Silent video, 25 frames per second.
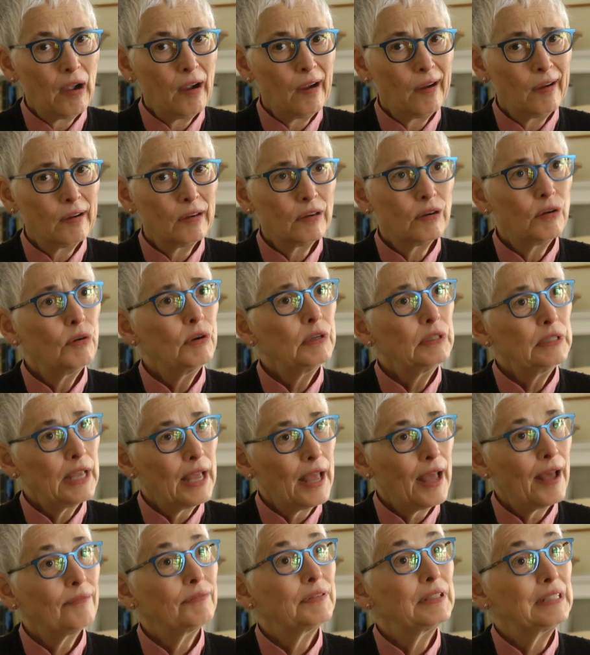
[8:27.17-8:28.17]
are going
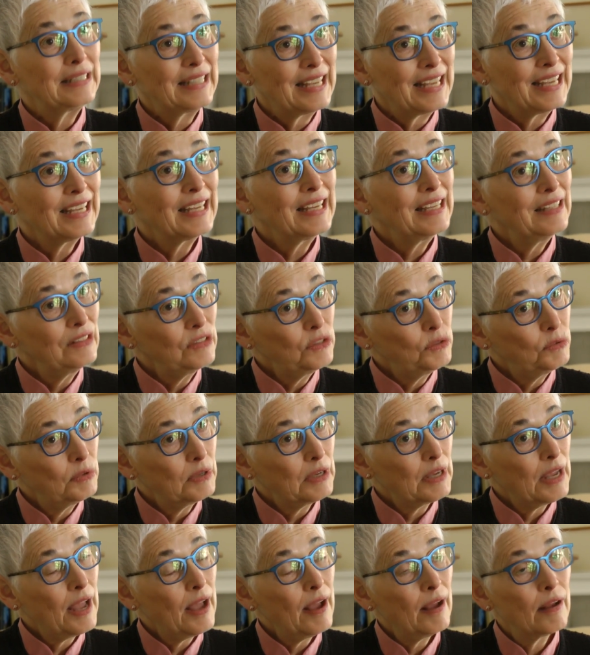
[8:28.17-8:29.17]
to have to take into
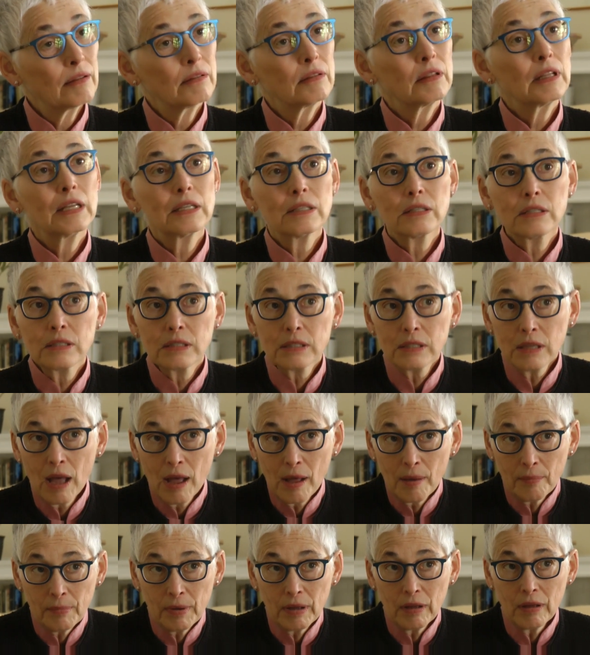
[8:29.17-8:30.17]
account that
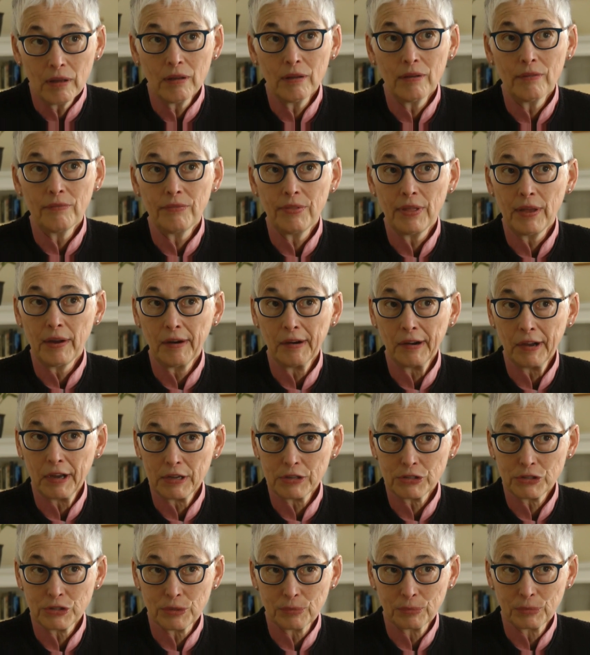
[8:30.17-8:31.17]
some of their
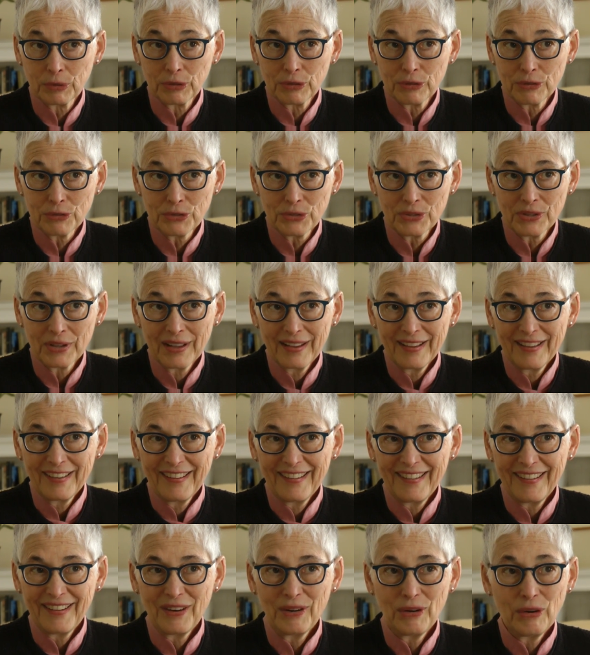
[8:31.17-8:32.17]
customers
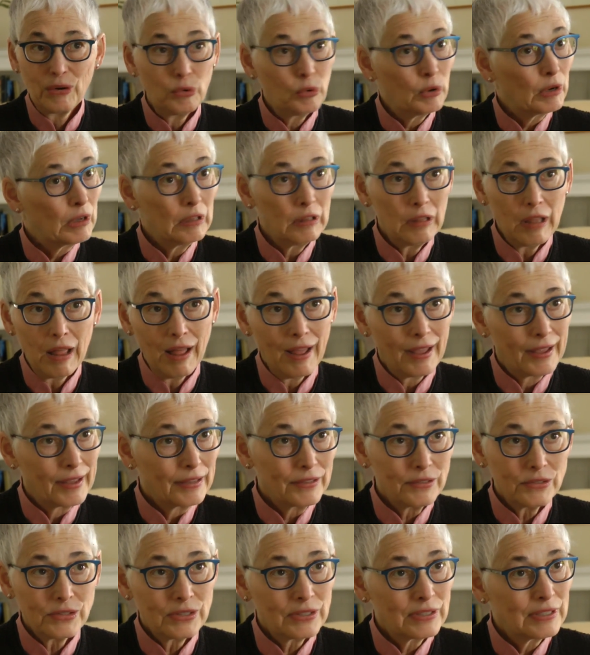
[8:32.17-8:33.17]
uh, or
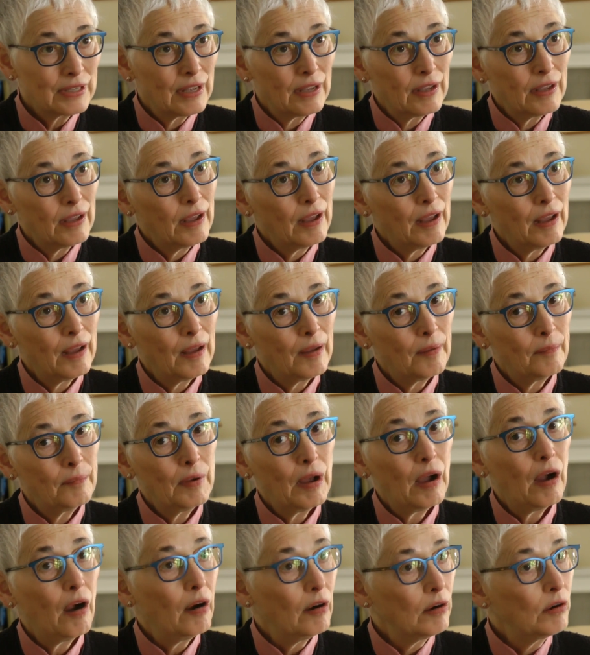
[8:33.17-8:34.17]
clients
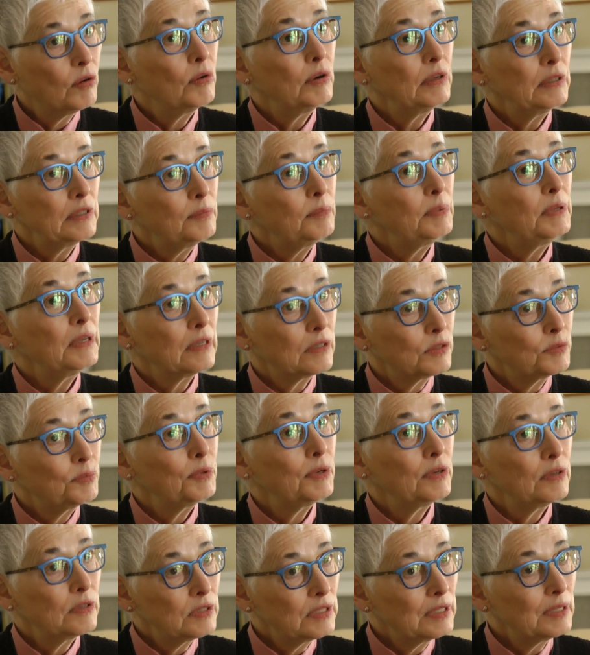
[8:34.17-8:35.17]
are going to be
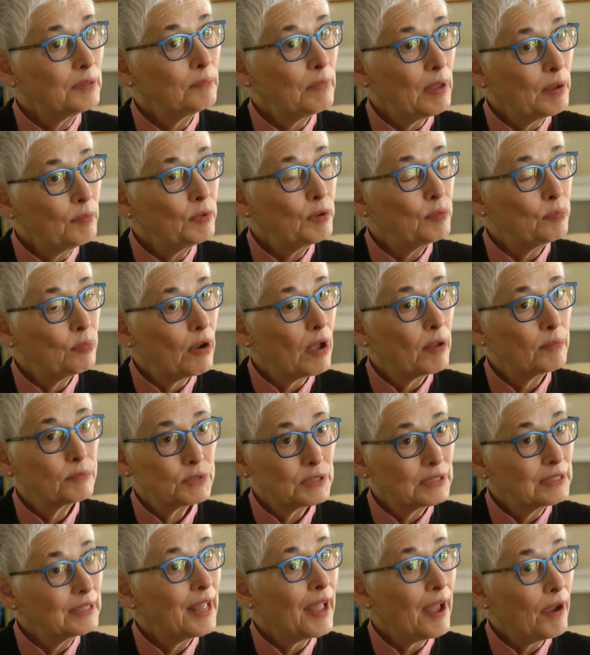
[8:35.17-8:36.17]
experiencing memory
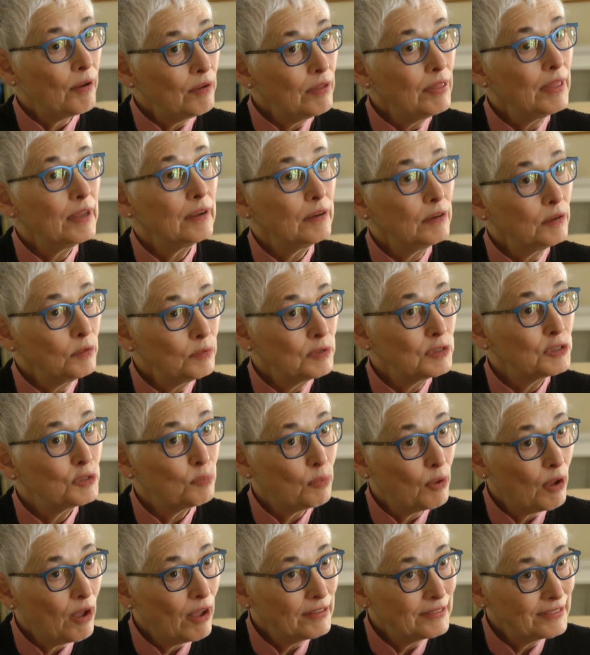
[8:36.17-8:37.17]
problems and how are they going to
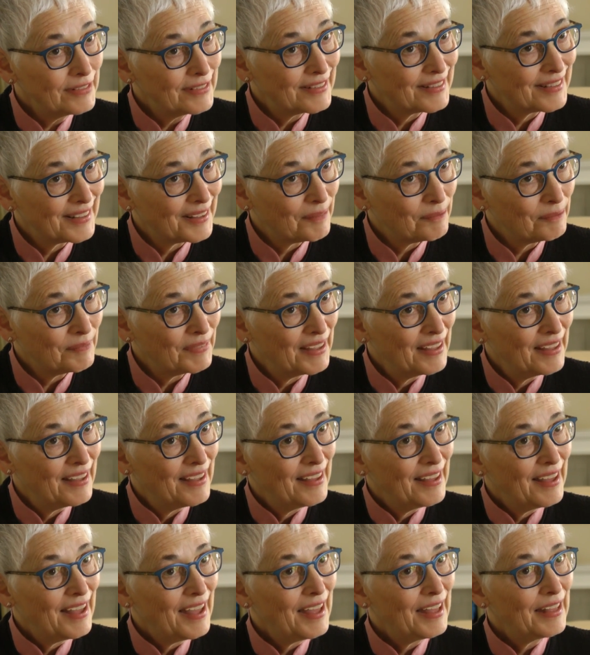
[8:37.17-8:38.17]
respond to them
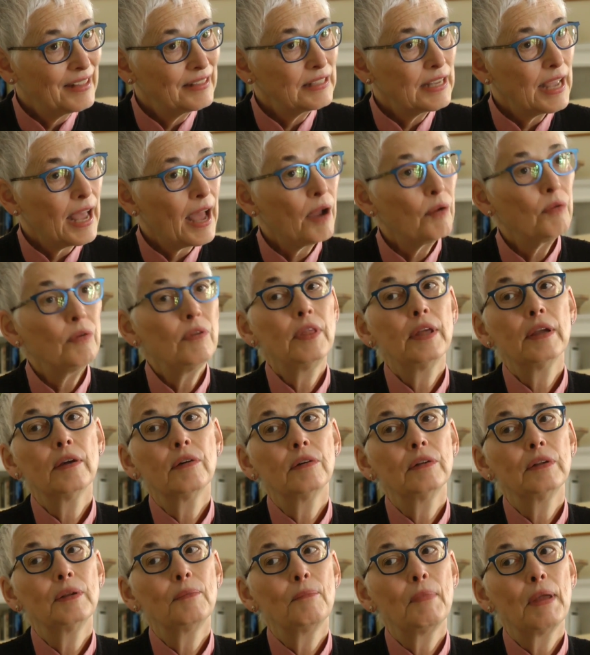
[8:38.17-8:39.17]
and how are they
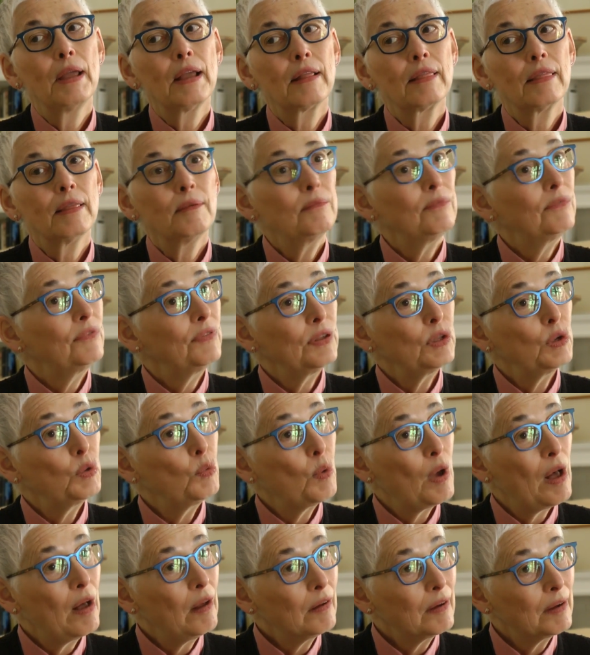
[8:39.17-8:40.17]
going to make them feel
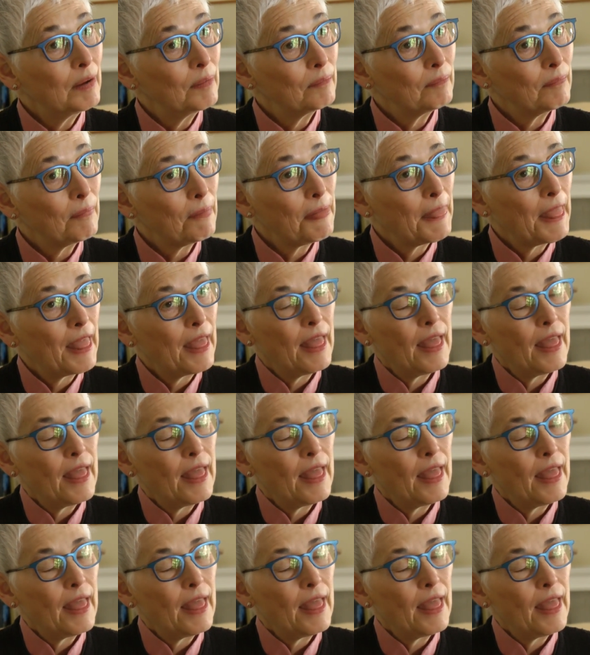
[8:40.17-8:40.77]
welcome